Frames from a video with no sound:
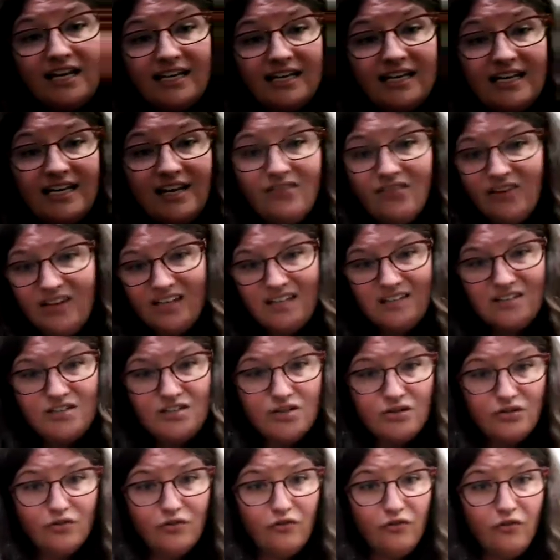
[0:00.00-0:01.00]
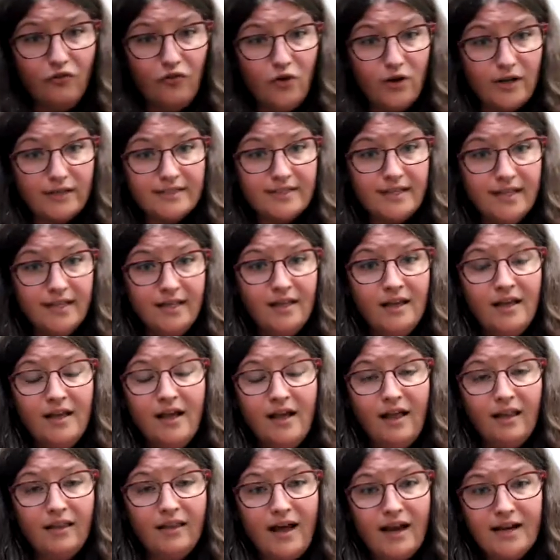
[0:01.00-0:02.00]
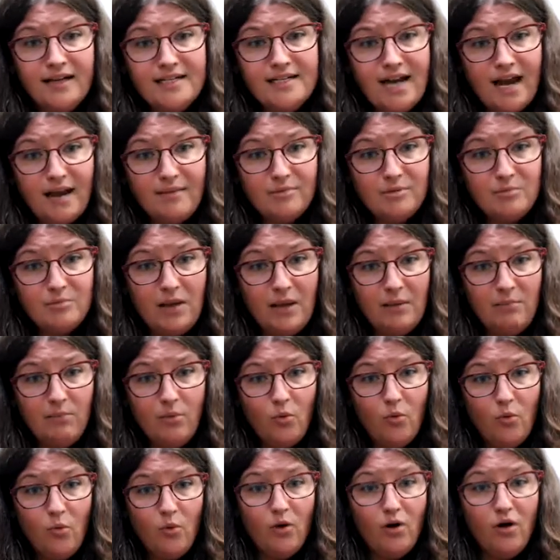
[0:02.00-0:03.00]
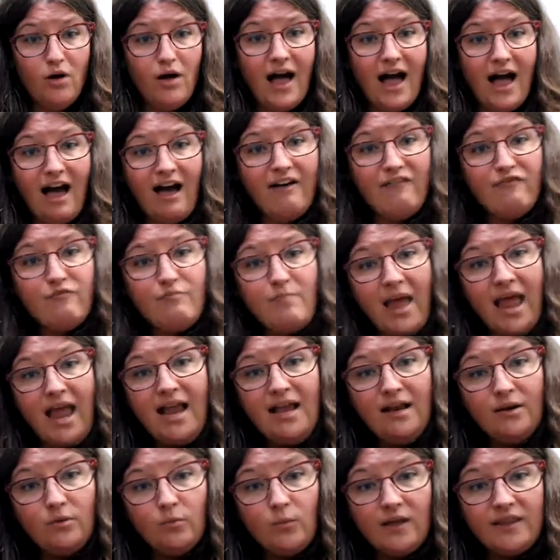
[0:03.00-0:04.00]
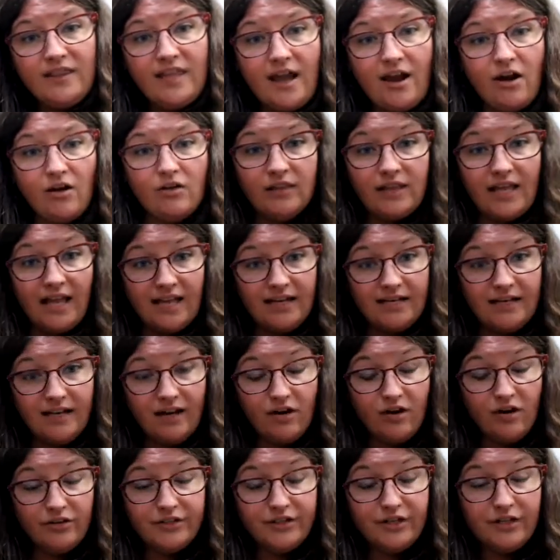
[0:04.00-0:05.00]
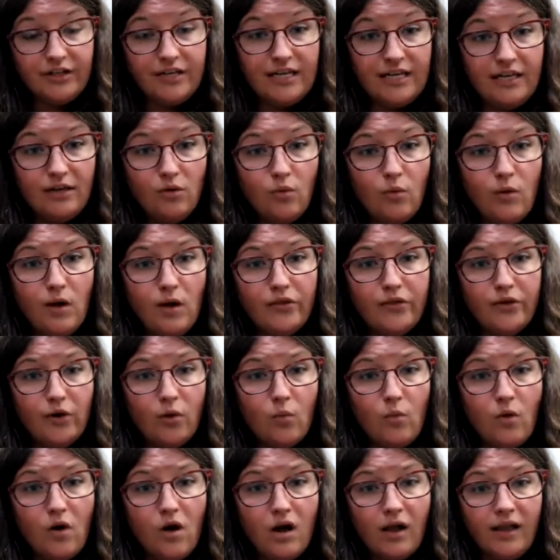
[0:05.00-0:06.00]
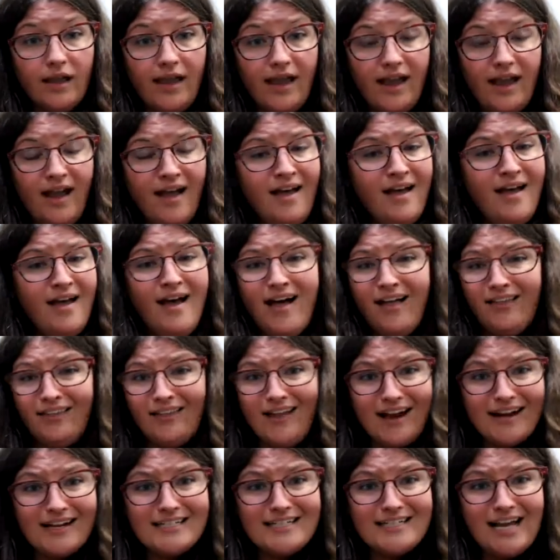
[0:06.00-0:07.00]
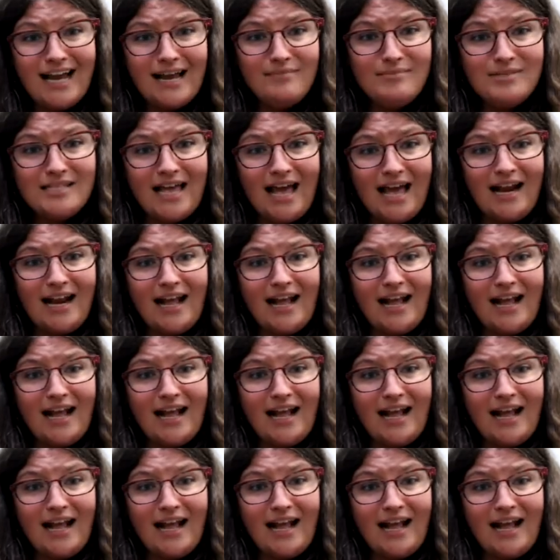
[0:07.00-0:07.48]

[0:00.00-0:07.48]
and even into your foot. A lot of times people will have pain when they are landing on their heel while they're walking. A lot of times that